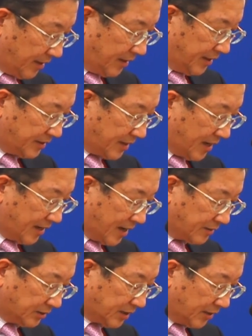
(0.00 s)
Nissan
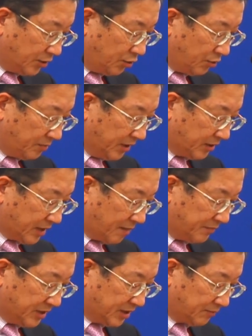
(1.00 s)
announced a new
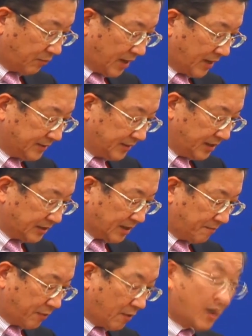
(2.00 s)
midterm business plan,
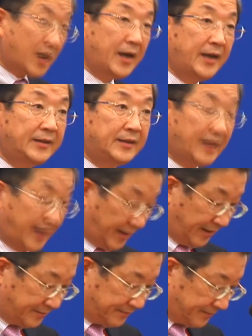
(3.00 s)
Nissan Power
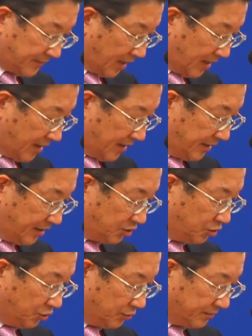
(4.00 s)
88,
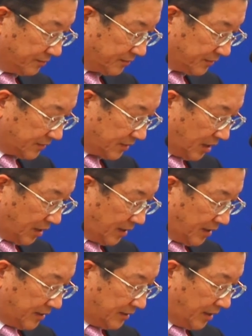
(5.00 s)
this June.
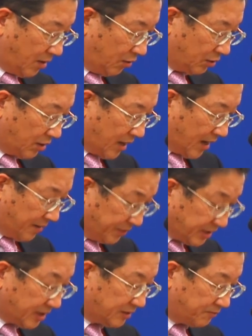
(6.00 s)
The
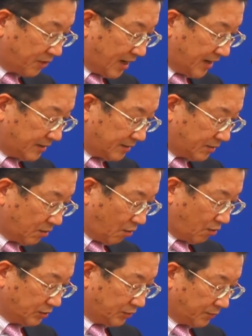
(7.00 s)
ambitious plan
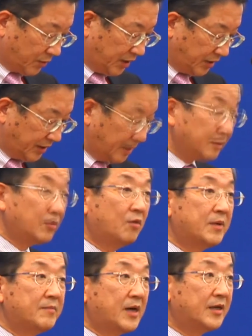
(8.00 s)
calls for hitting
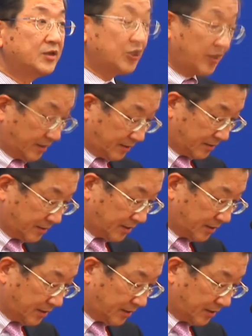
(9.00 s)
global market share